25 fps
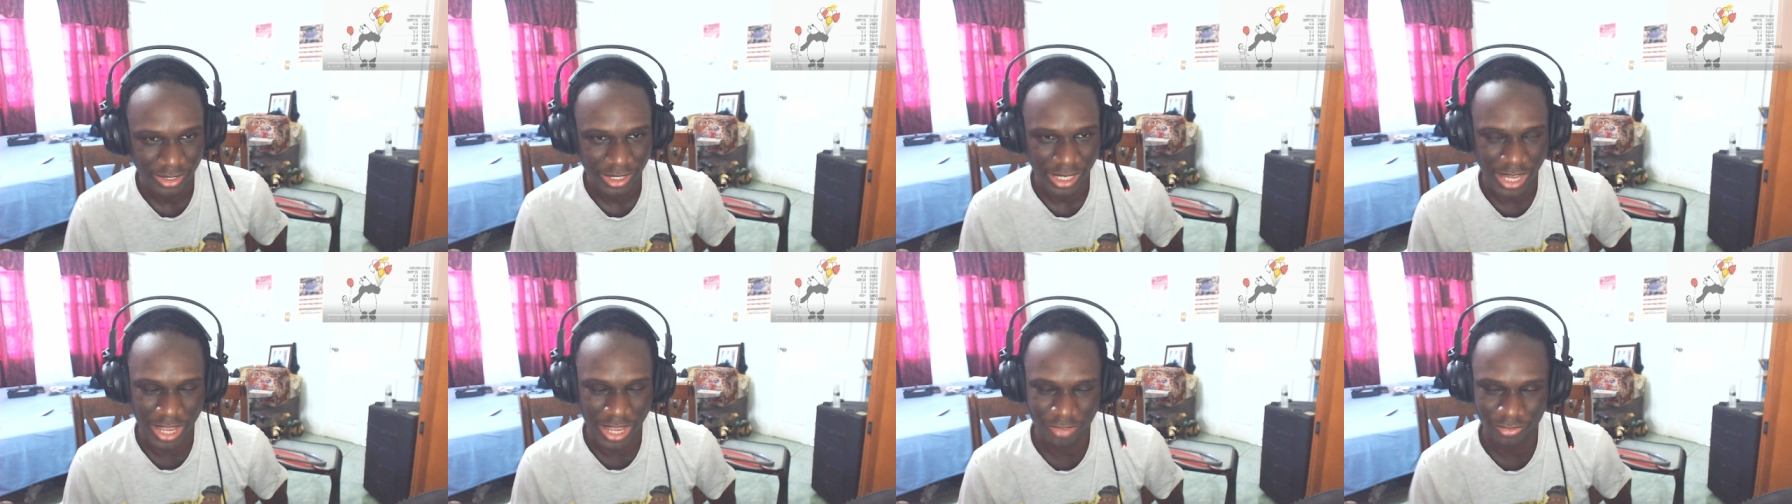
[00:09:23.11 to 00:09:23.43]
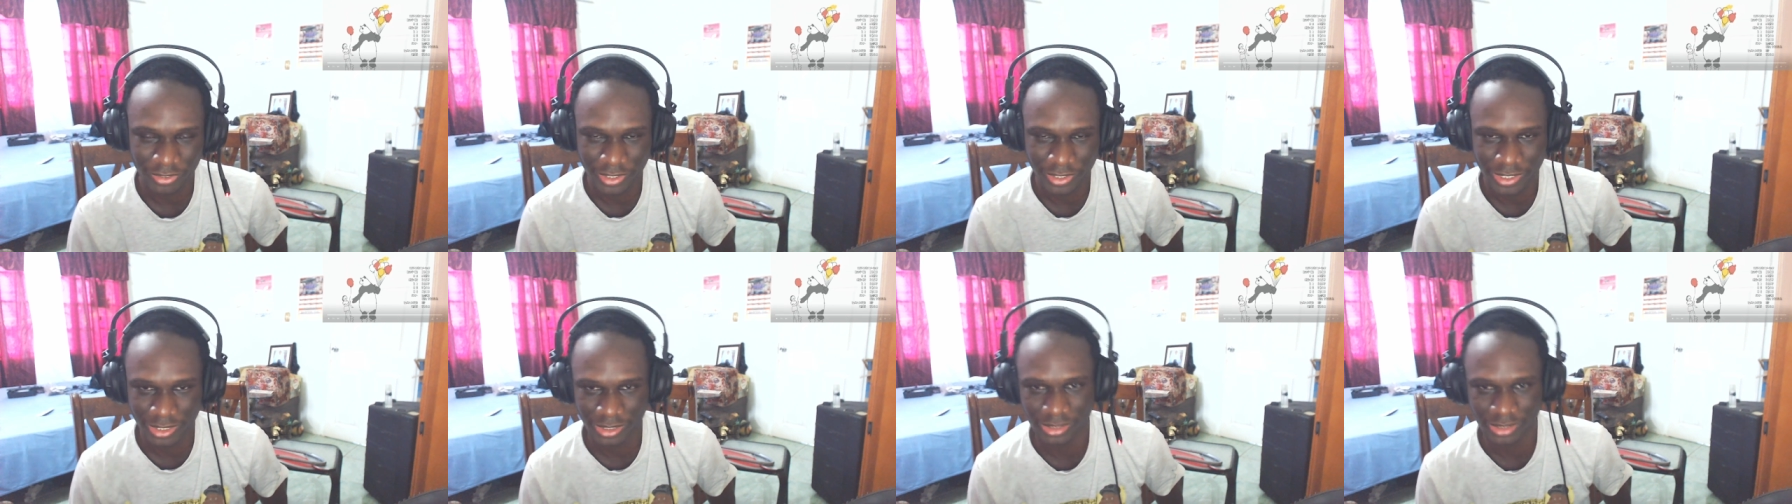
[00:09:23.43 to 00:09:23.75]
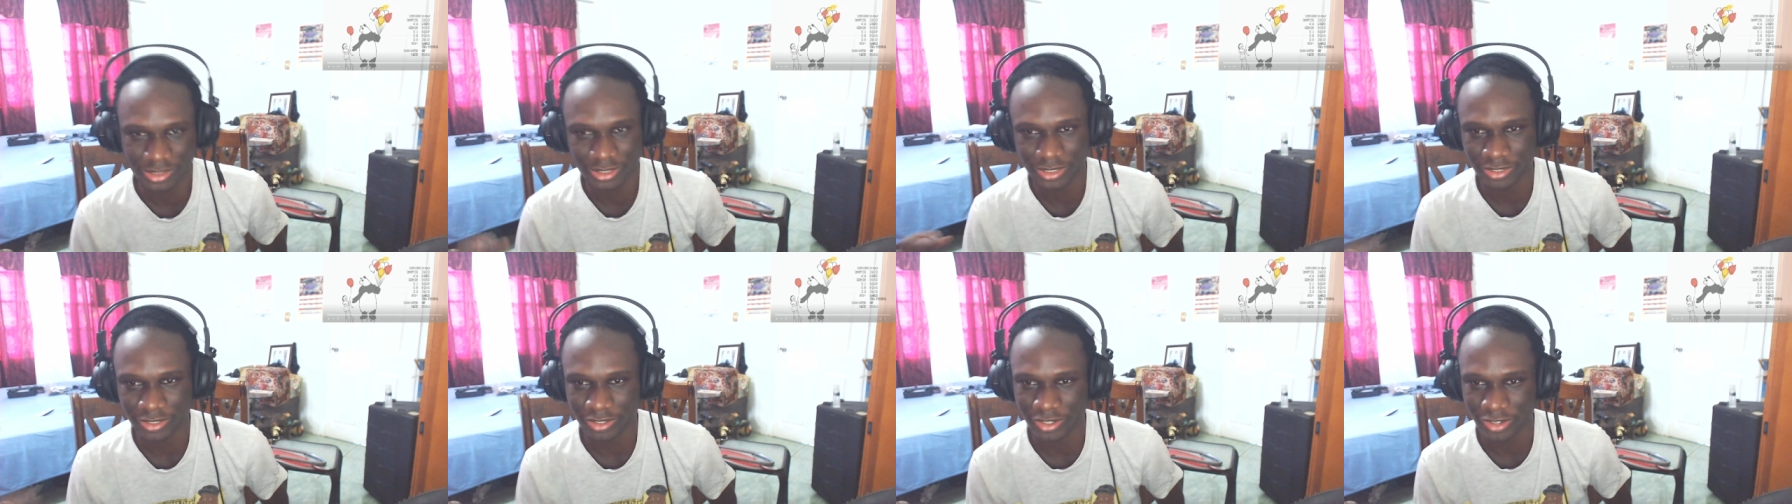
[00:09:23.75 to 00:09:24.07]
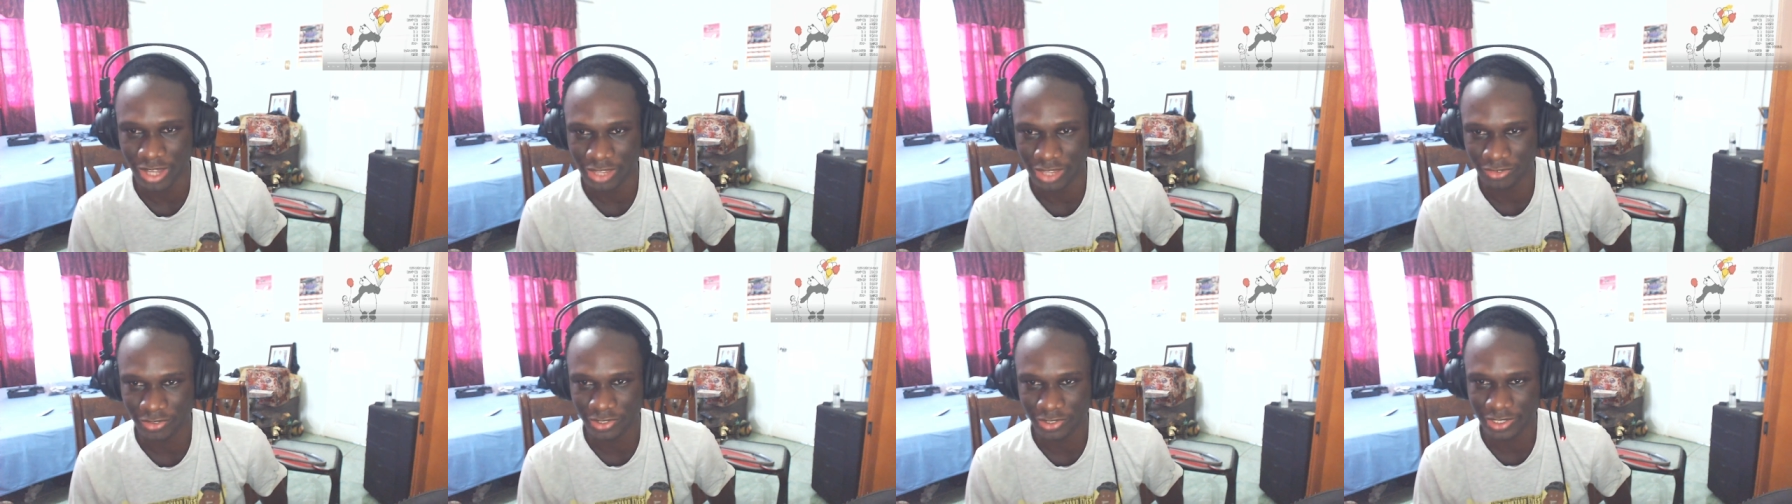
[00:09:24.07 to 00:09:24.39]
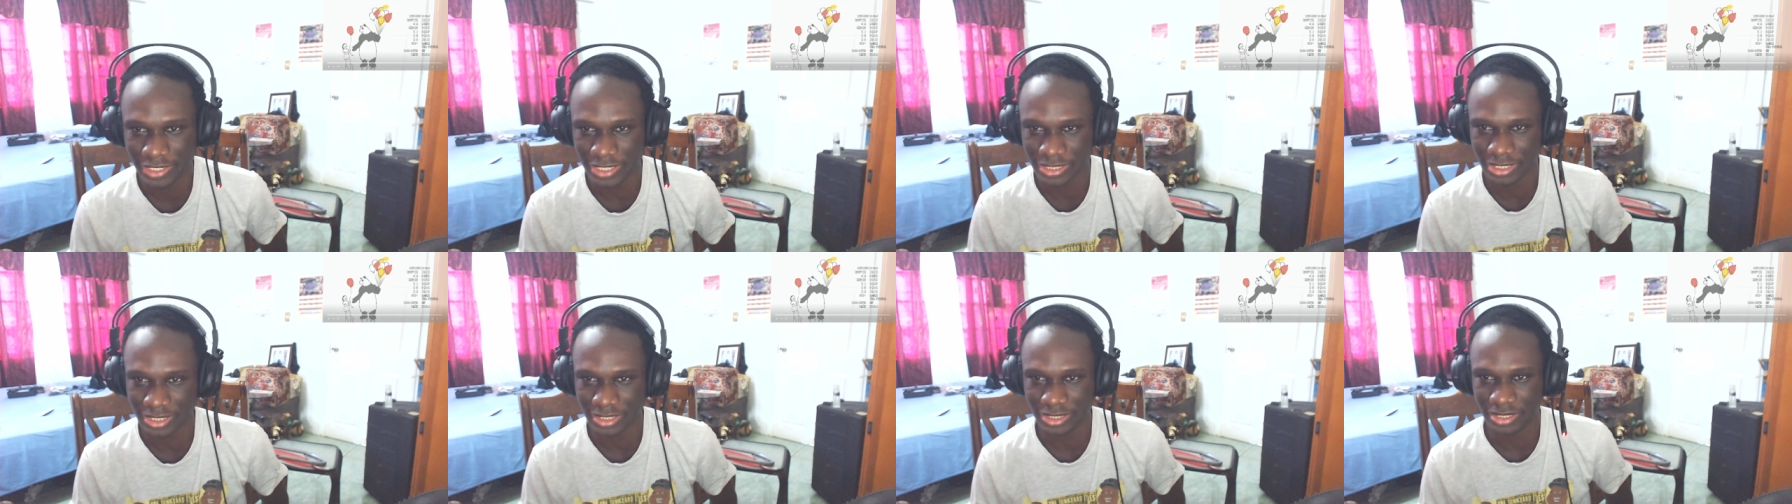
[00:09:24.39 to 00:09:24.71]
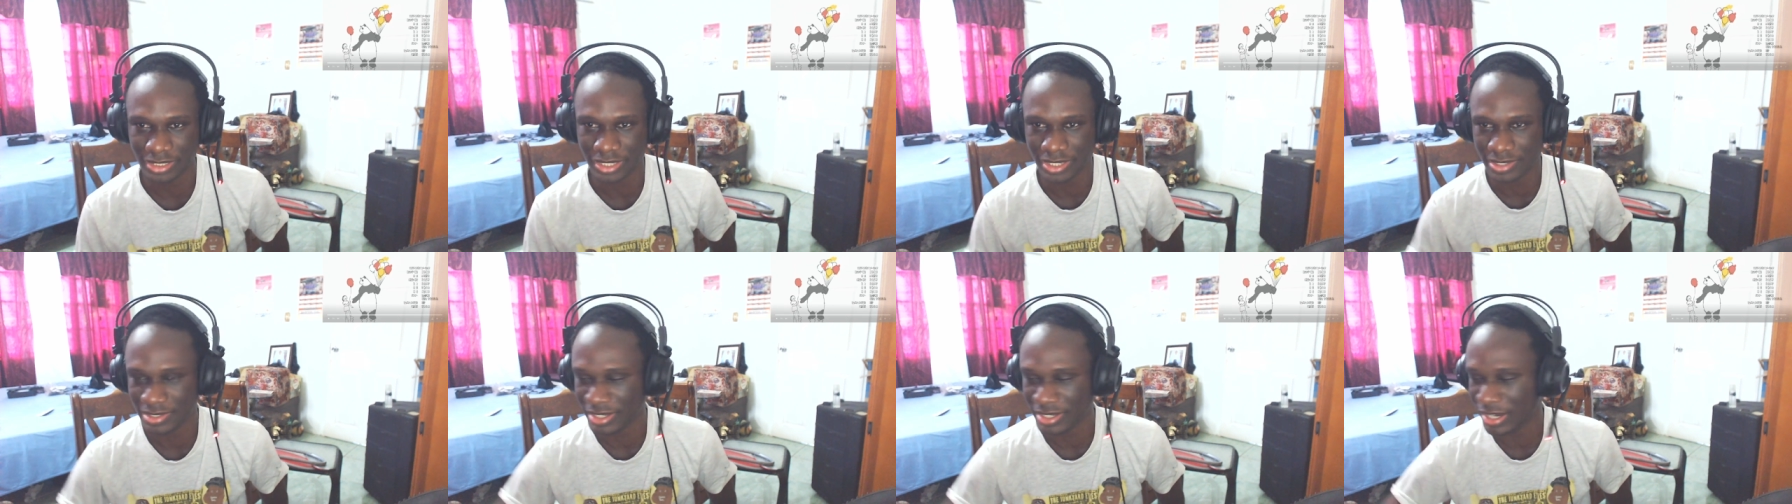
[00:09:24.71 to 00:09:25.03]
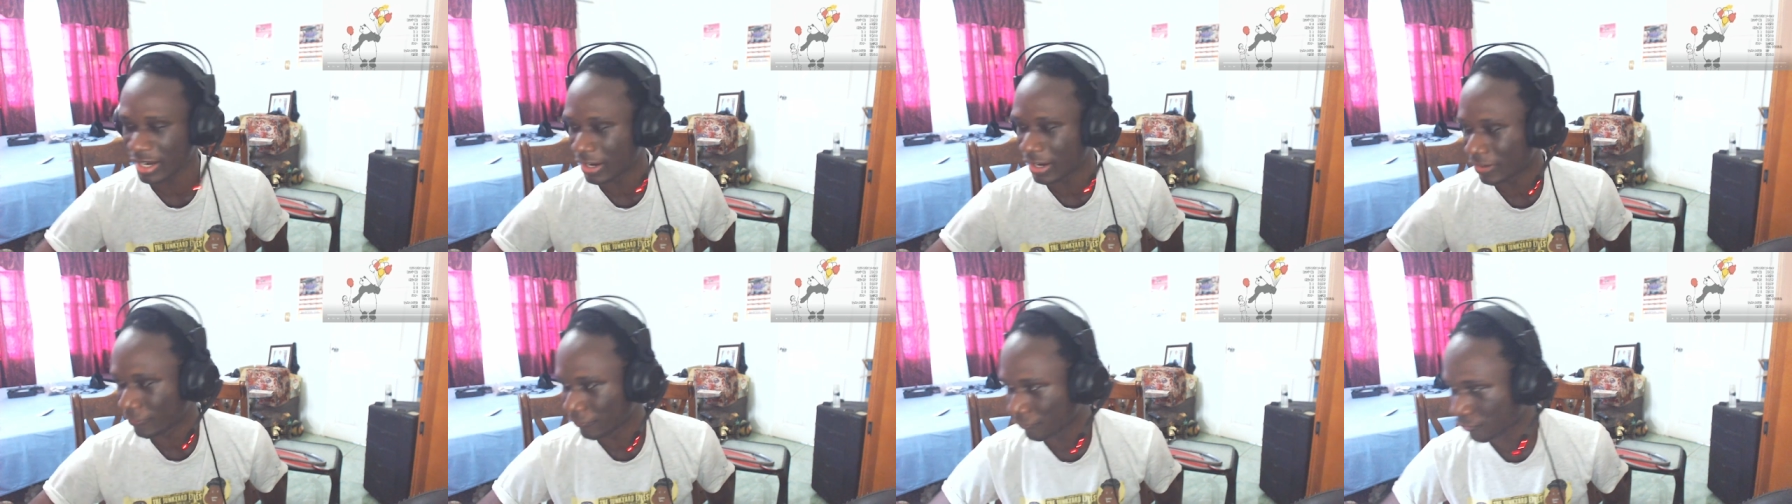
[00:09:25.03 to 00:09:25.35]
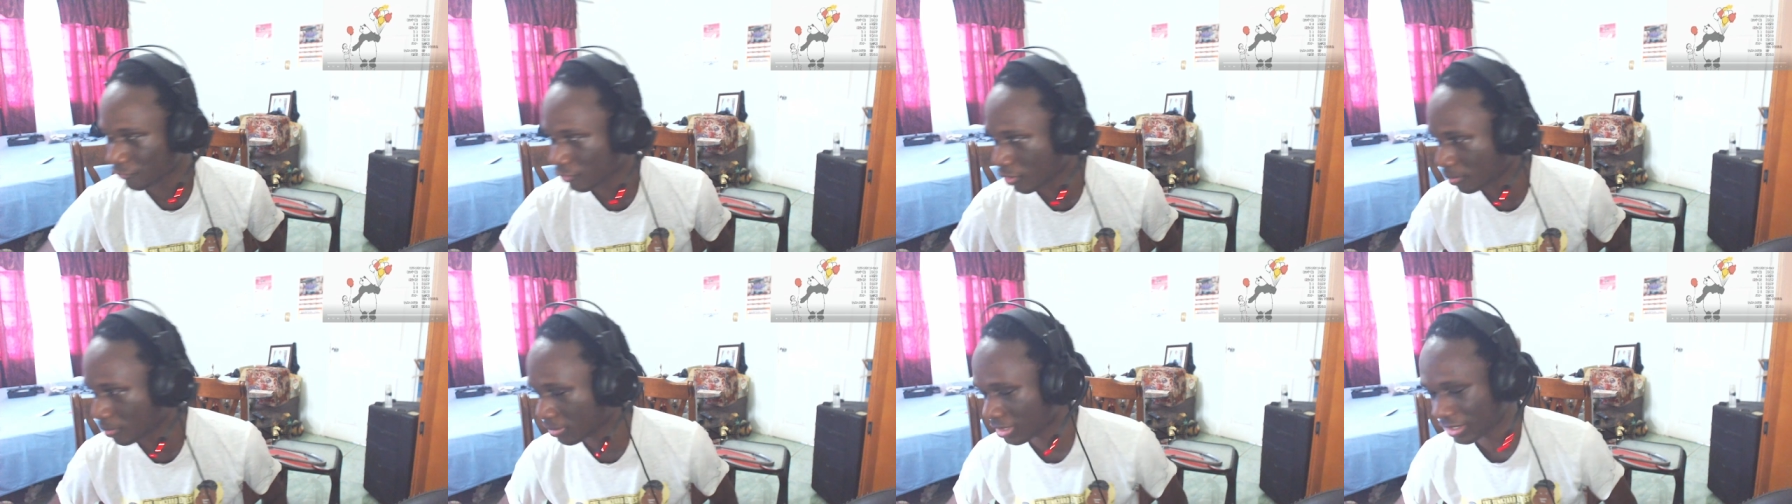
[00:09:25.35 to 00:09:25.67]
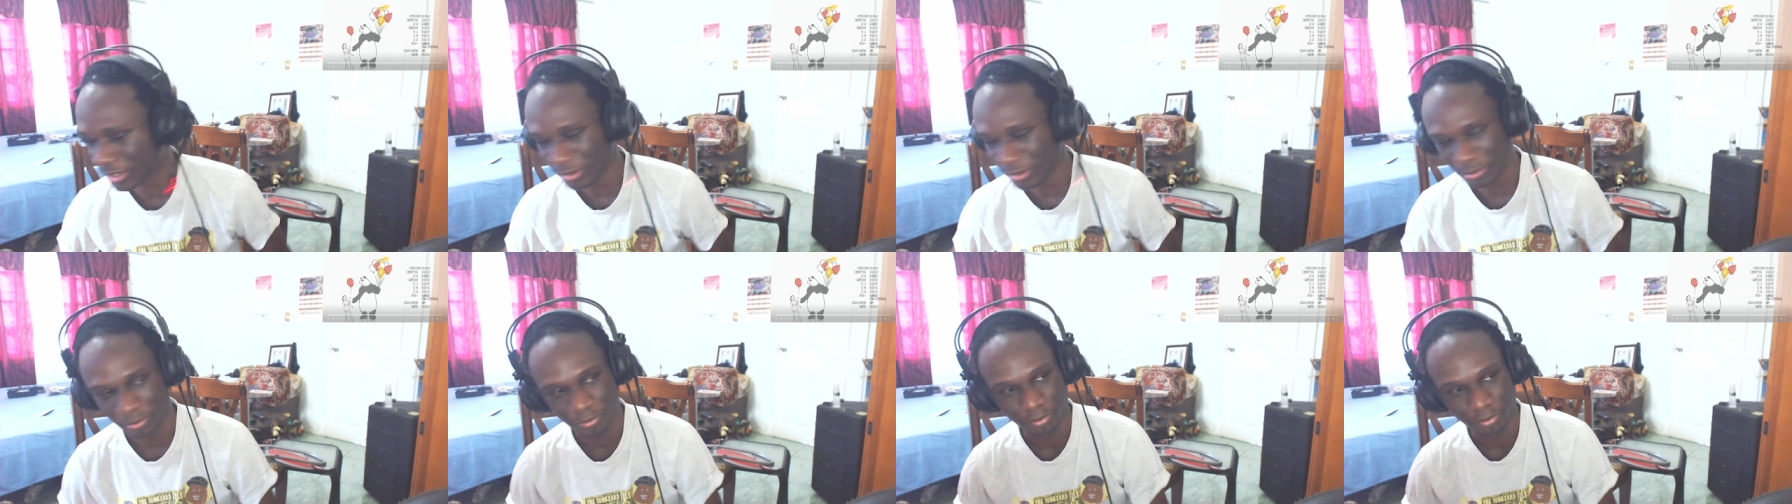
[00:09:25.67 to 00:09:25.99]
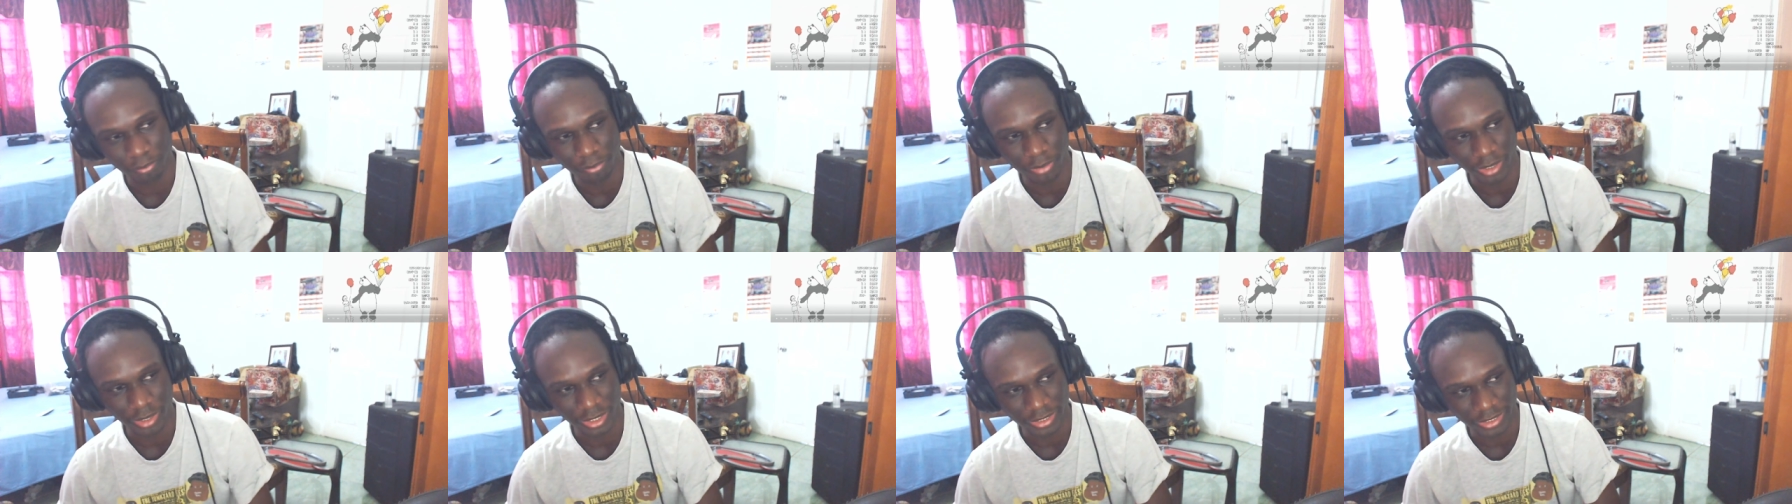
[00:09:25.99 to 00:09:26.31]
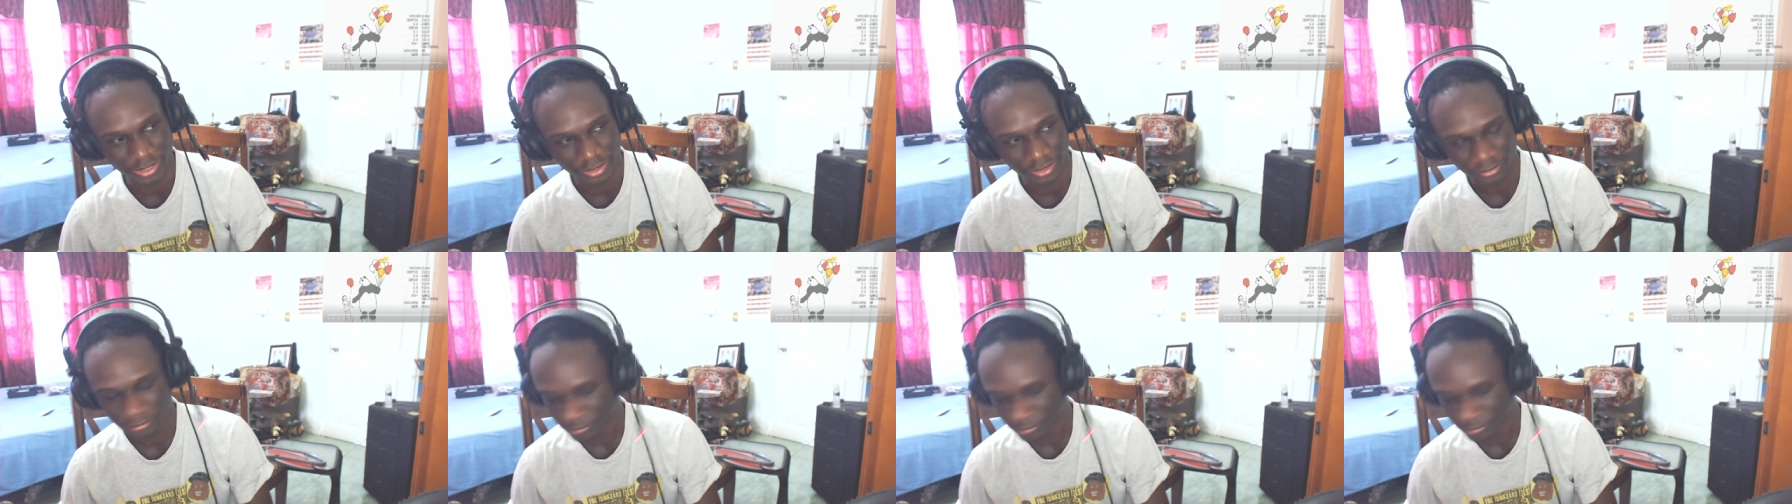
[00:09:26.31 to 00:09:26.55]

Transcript: And we're getting, and we're getting his uh, former body.